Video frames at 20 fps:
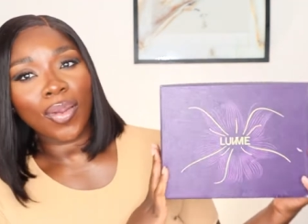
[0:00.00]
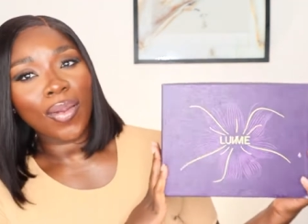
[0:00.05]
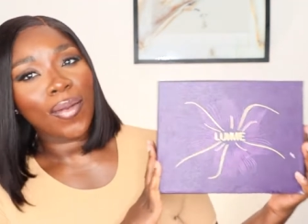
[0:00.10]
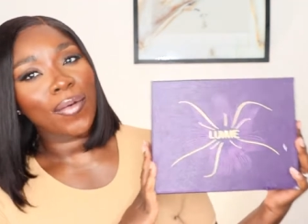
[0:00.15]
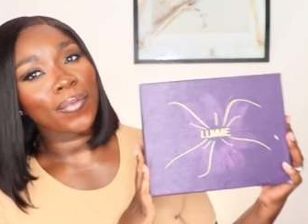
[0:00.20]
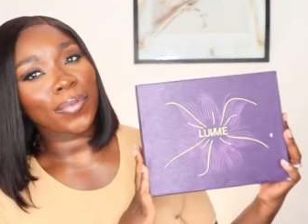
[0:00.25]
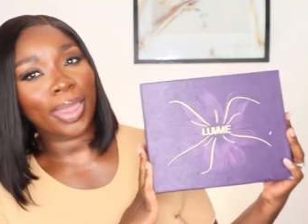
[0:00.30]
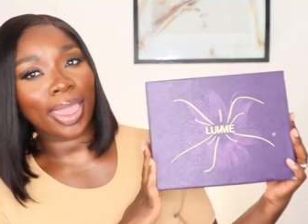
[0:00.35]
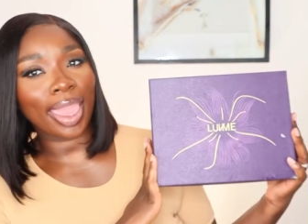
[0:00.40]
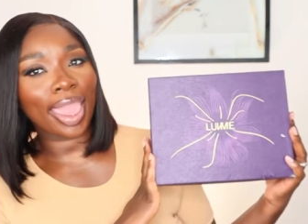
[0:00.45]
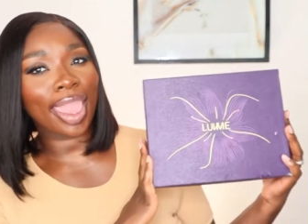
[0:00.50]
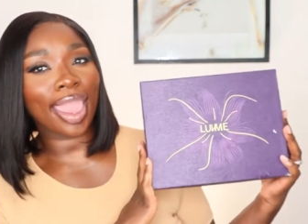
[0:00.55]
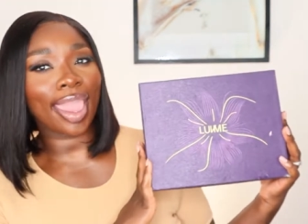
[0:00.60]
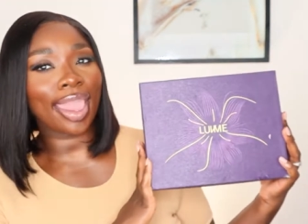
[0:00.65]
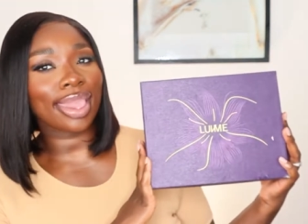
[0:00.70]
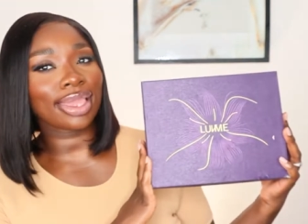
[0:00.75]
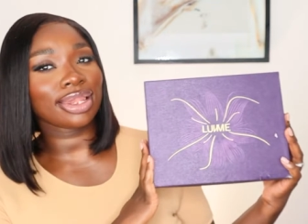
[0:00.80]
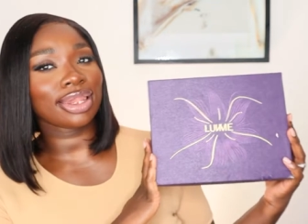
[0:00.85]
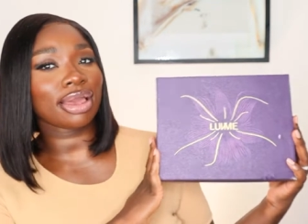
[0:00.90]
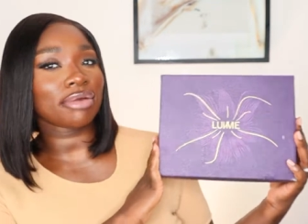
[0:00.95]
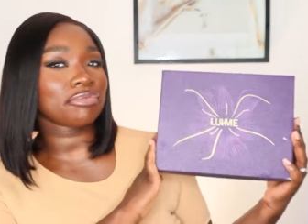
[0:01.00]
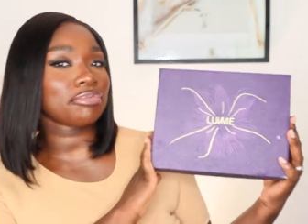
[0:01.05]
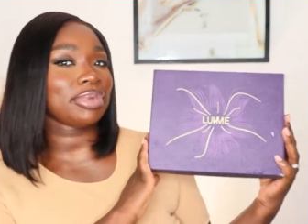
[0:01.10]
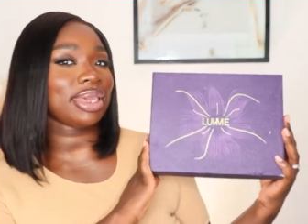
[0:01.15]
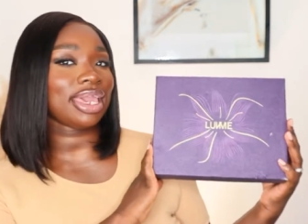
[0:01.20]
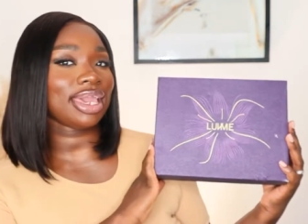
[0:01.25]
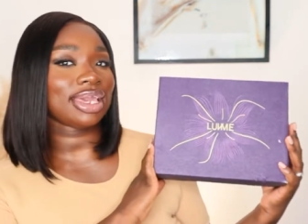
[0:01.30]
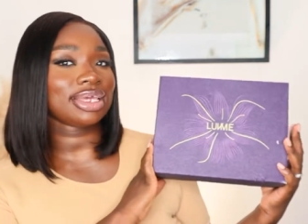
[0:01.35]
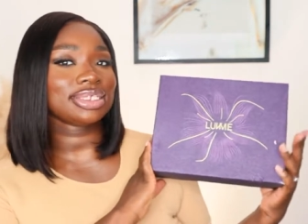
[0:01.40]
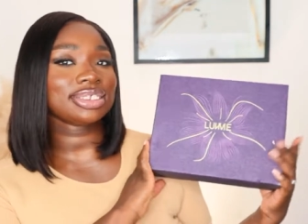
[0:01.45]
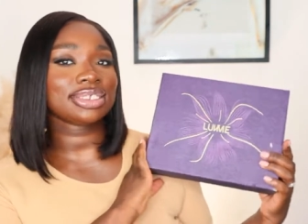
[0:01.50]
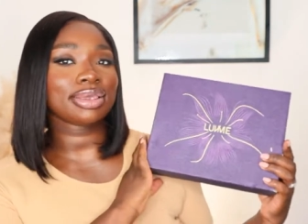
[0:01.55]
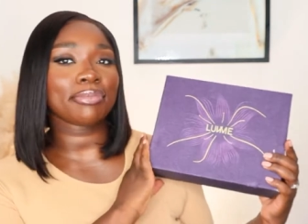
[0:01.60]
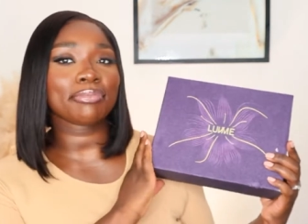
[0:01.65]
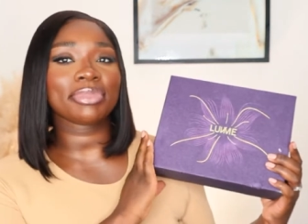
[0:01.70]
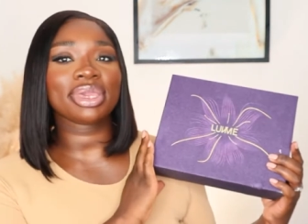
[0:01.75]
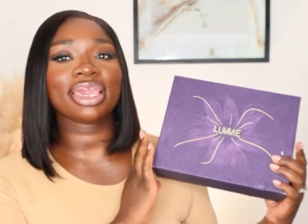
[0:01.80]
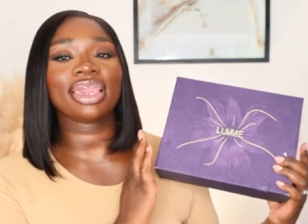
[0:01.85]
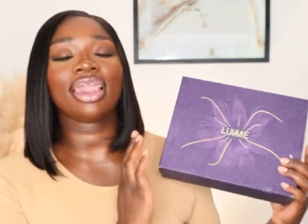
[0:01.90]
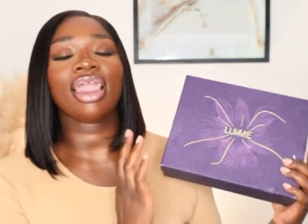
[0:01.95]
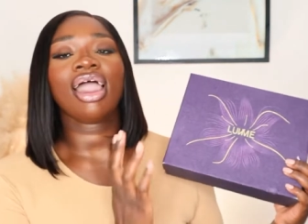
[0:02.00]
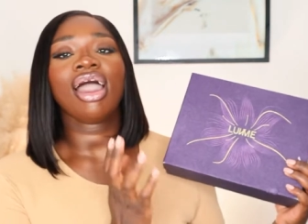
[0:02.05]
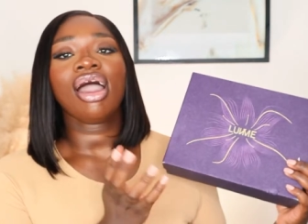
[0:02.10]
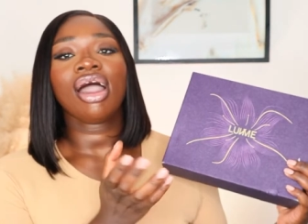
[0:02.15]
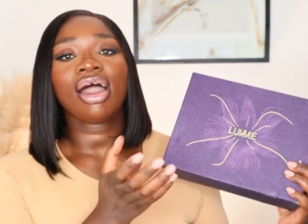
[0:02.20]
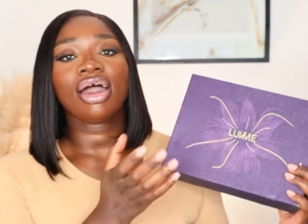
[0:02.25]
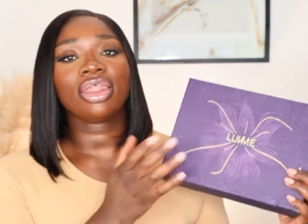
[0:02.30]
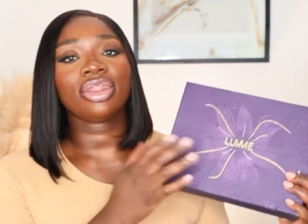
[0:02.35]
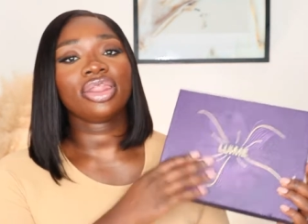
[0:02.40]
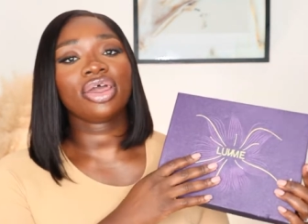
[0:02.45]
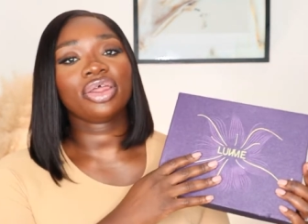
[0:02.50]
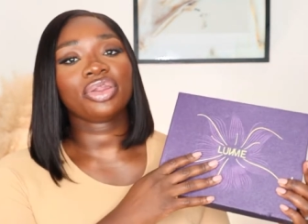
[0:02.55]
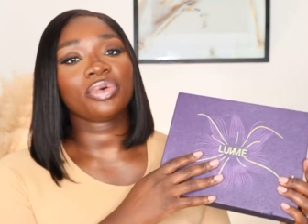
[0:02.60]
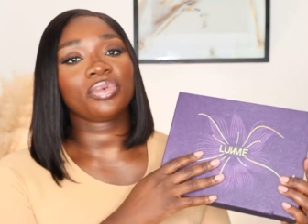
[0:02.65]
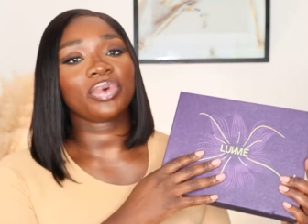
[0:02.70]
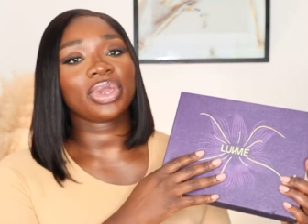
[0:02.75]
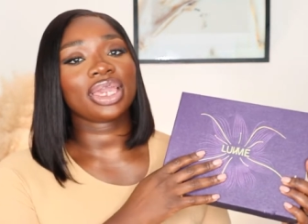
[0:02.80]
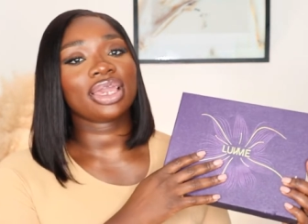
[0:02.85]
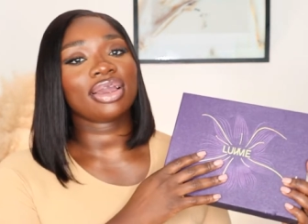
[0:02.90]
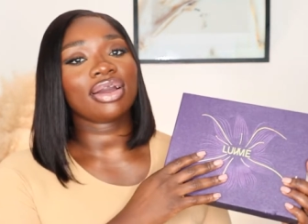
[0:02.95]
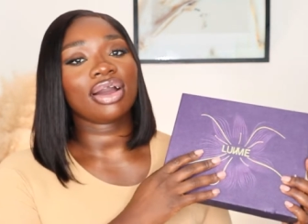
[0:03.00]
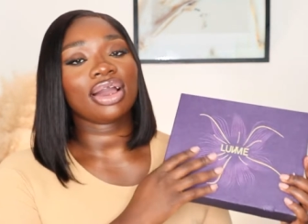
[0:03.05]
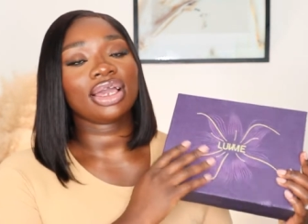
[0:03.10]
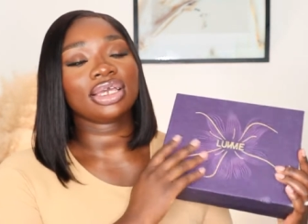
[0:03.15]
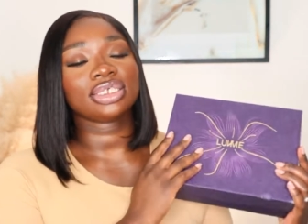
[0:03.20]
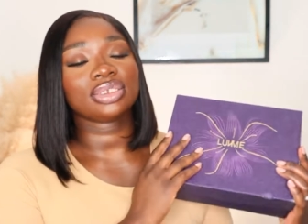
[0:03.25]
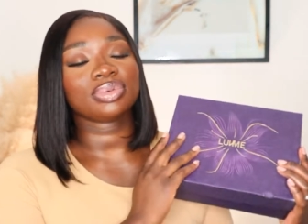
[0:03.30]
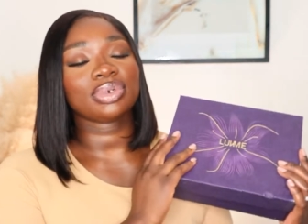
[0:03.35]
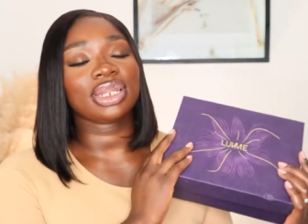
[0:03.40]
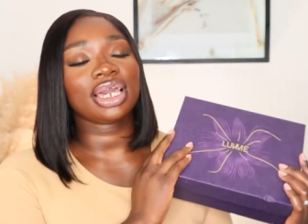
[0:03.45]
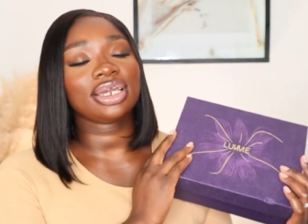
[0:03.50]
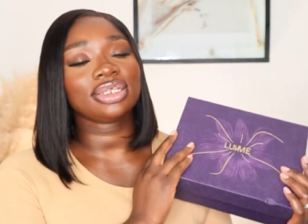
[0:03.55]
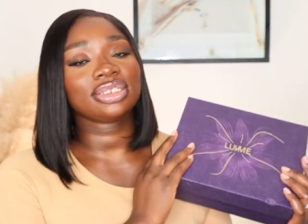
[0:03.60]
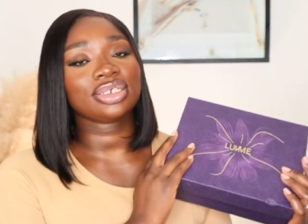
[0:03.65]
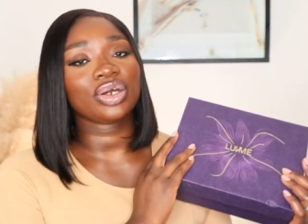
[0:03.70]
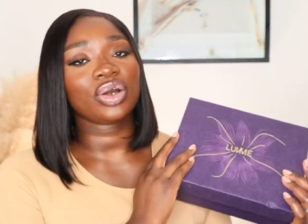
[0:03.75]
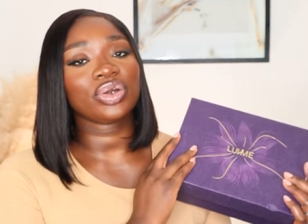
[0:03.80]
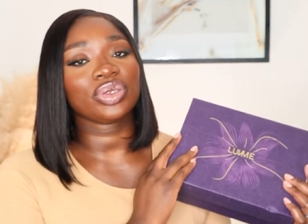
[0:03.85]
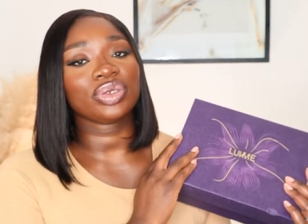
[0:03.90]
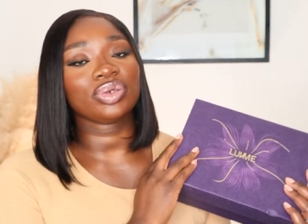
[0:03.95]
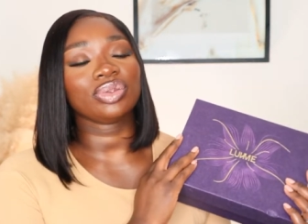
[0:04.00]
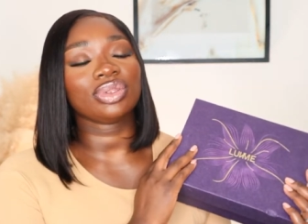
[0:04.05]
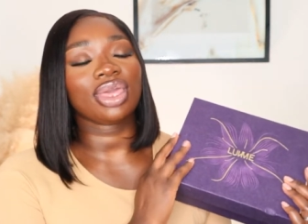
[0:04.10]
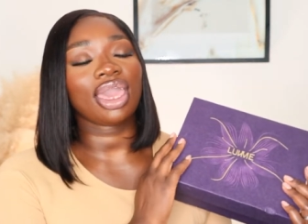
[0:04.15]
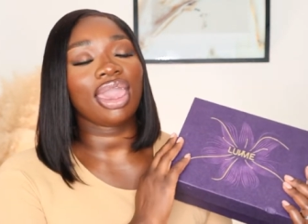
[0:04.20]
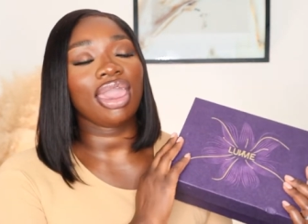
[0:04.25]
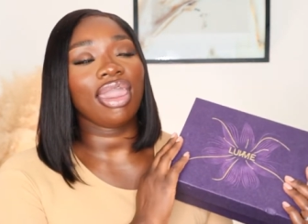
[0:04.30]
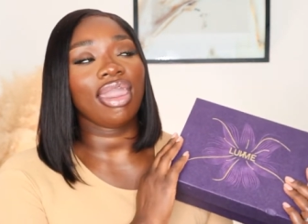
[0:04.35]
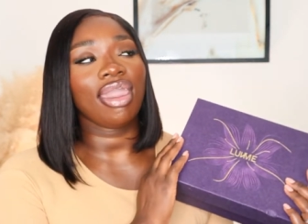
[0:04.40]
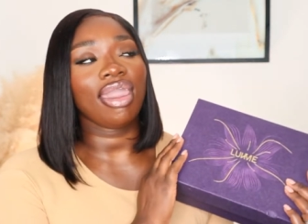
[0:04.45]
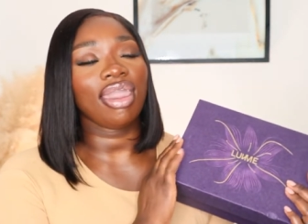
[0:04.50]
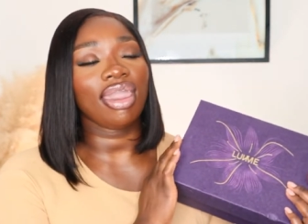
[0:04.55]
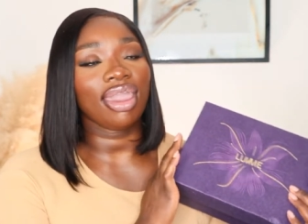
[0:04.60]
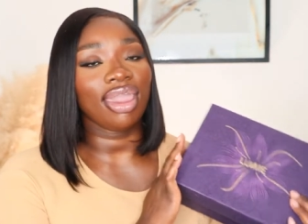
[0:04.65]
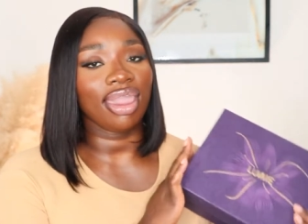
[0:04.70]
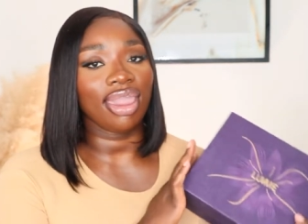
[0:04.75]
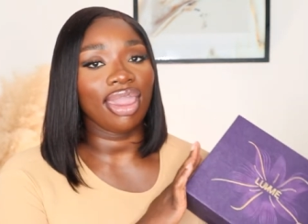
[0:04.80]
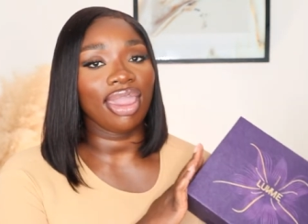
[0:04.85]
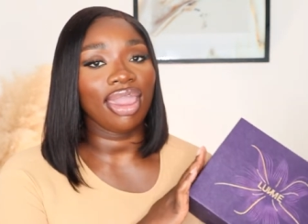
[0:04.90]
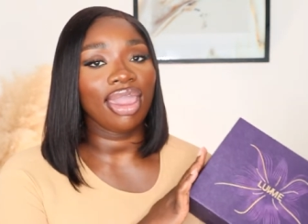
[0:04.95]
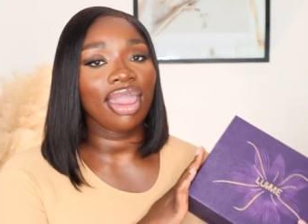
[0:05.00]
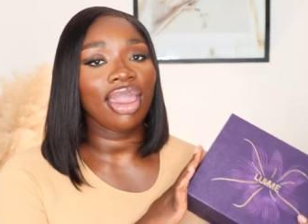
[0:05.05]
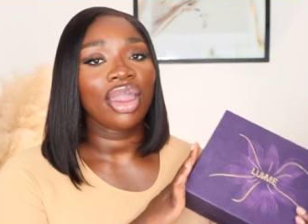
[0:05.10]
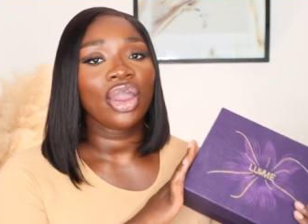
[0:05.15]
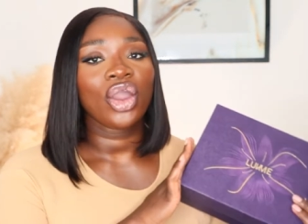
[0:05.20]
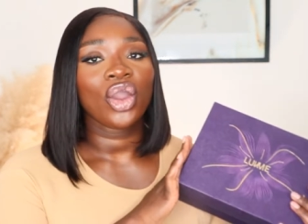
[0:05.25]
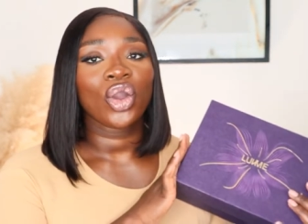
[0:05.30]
okay Luvme hair sent me another wig guys when i tell you their hair